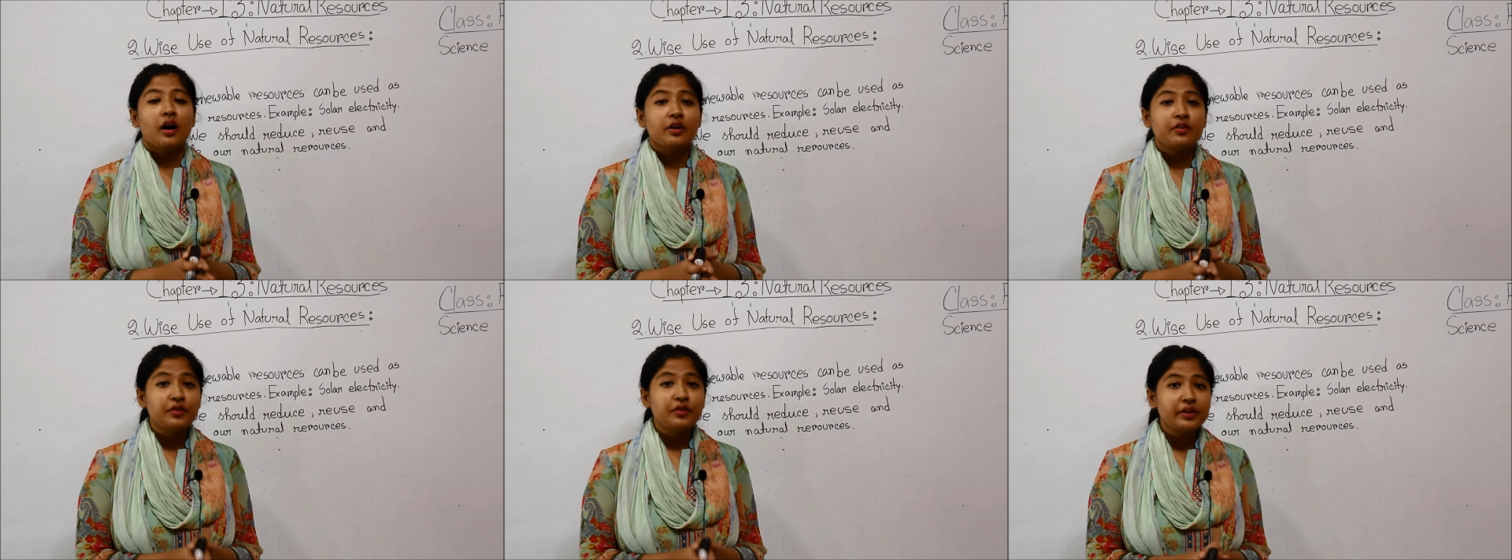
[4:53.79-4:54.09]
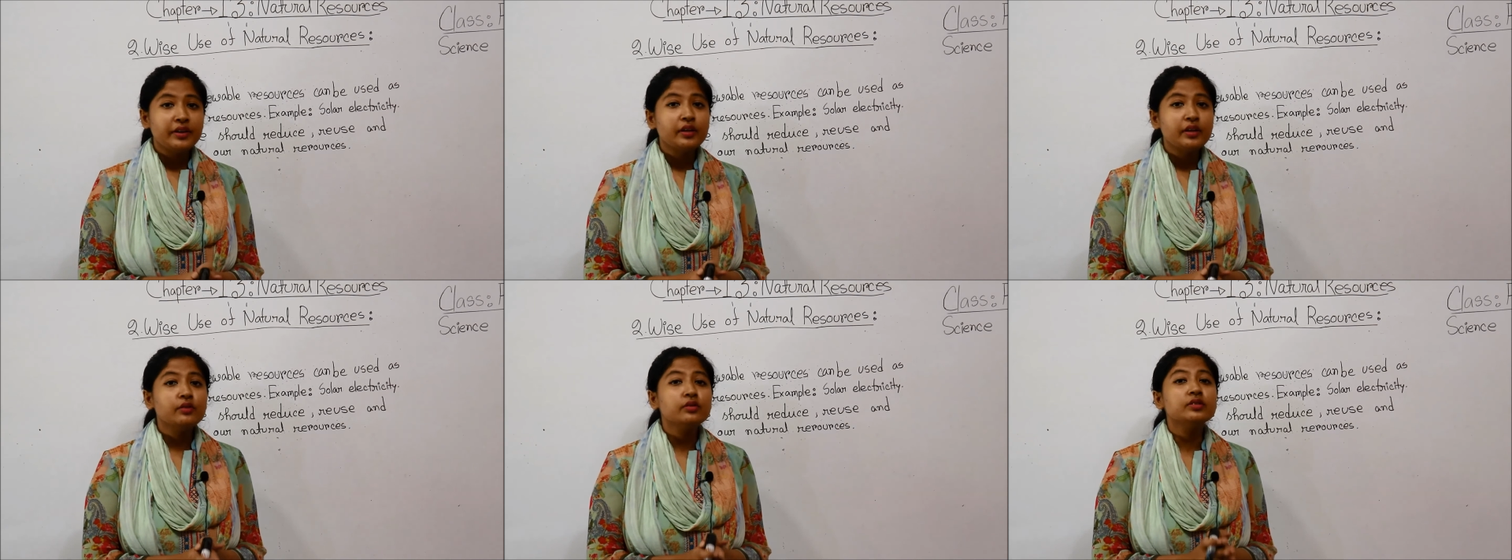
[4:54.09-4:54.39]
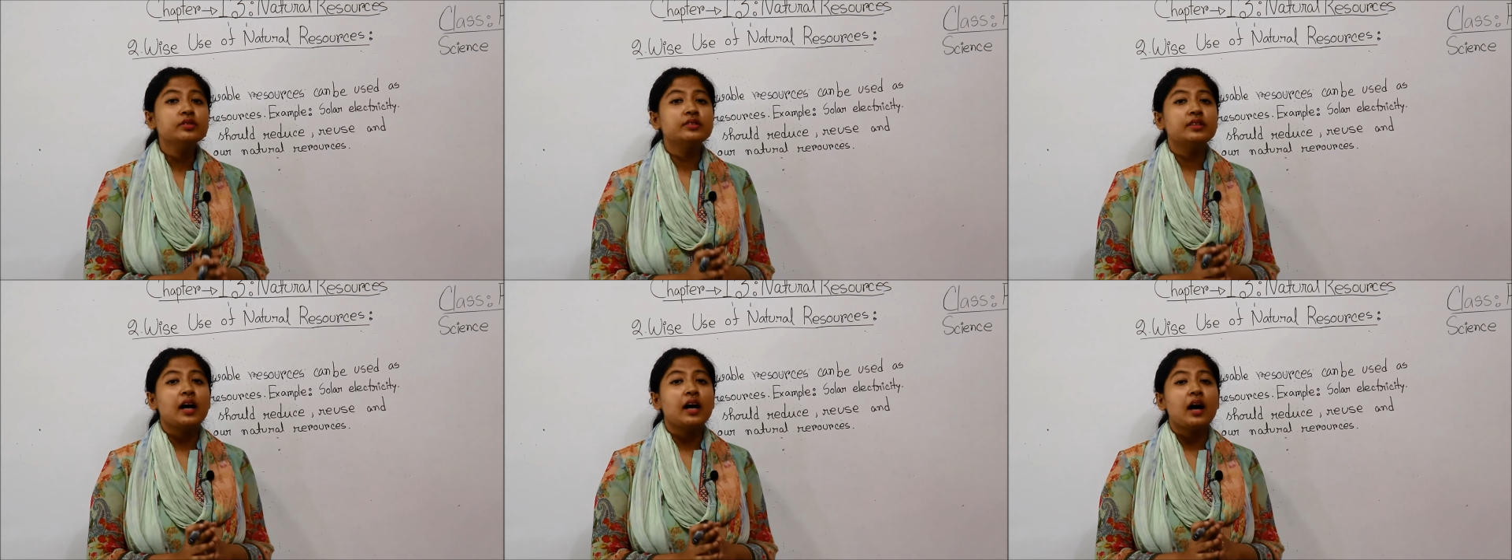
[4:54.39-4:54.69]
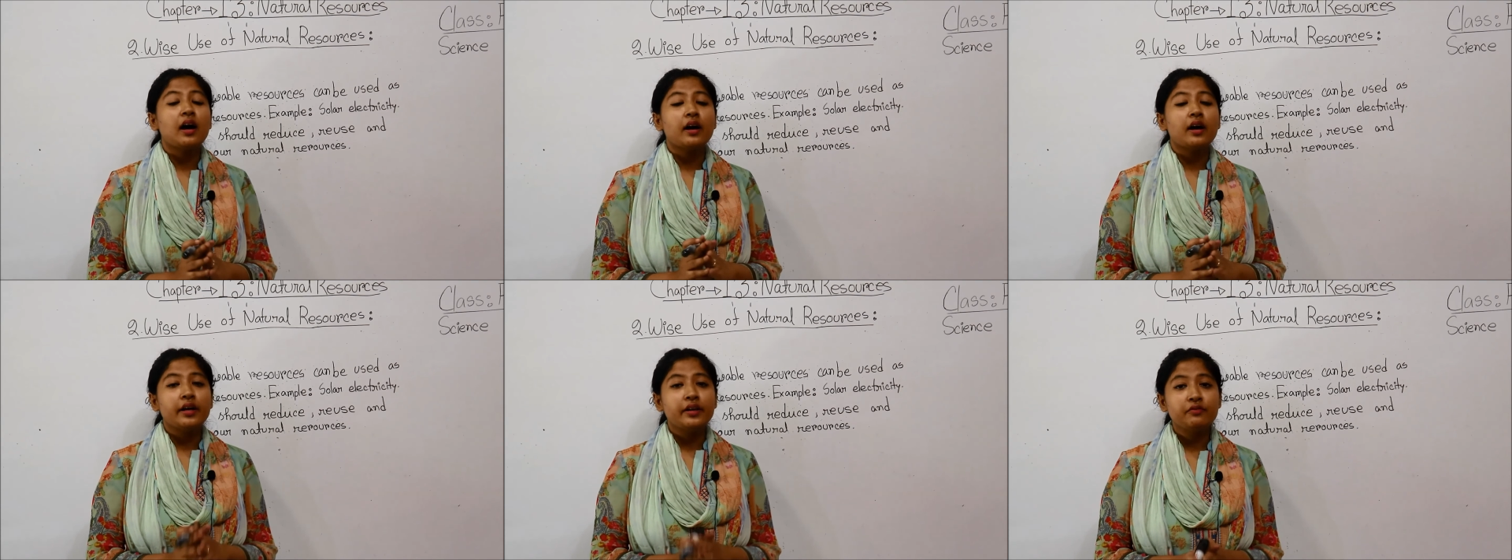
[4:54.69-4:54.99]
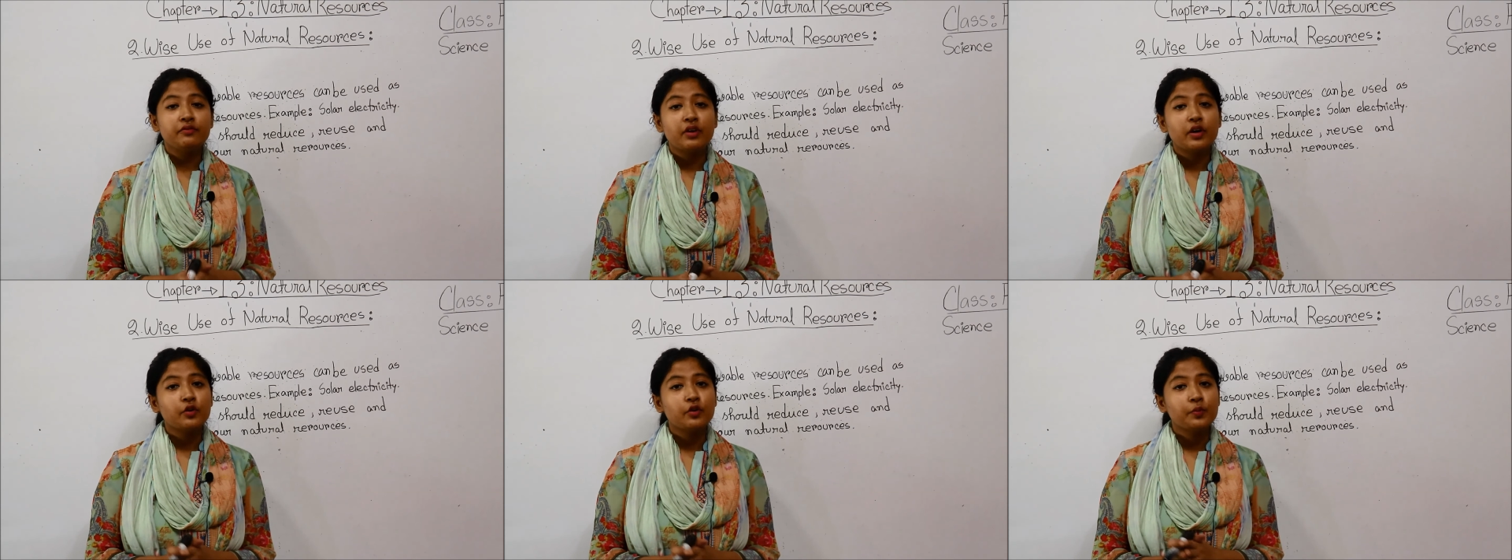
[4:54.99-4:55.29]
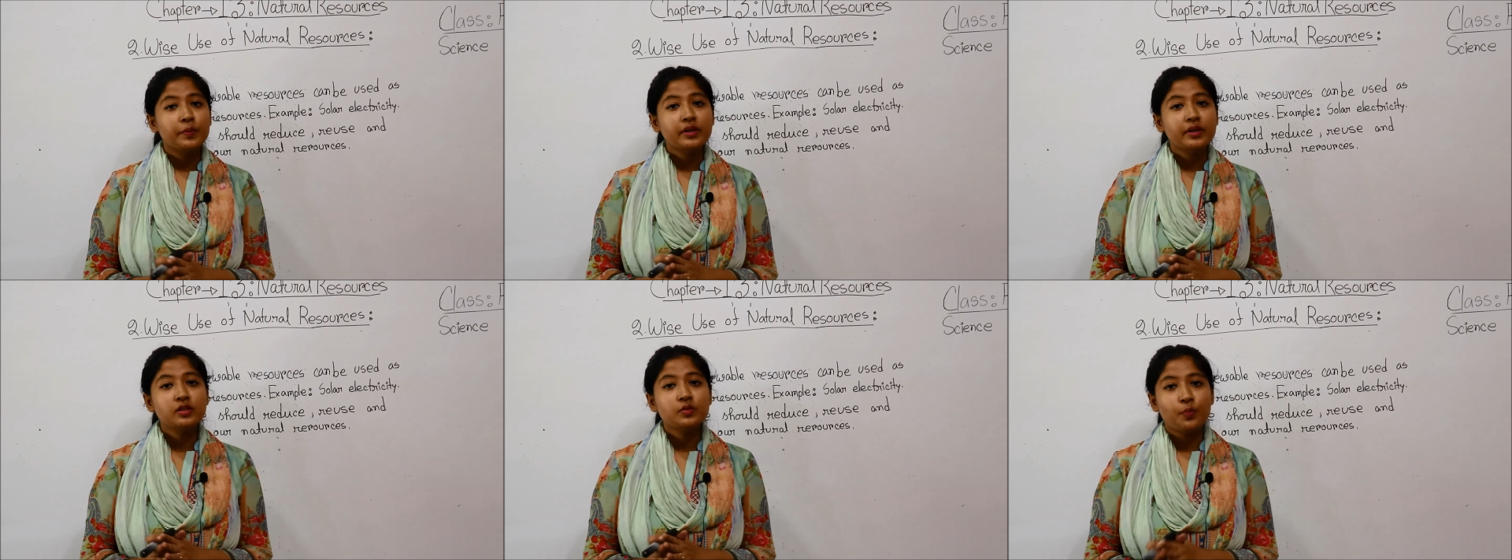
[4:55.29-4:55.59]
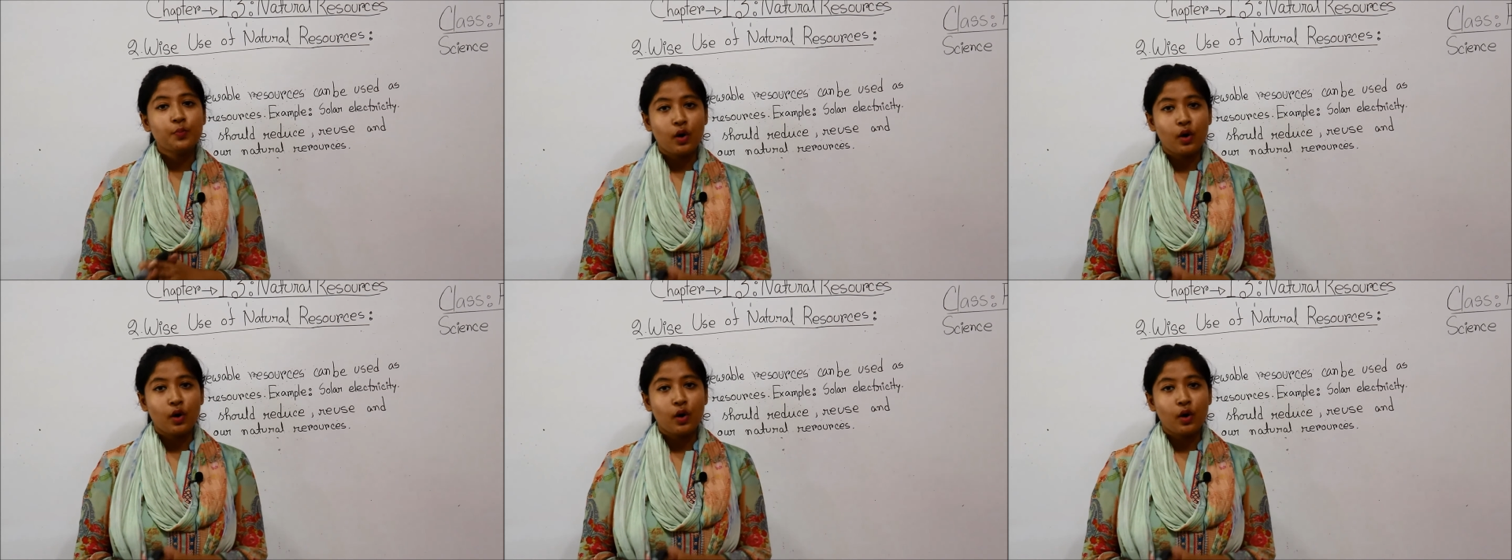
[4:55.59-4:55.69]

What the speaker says: reduce the environment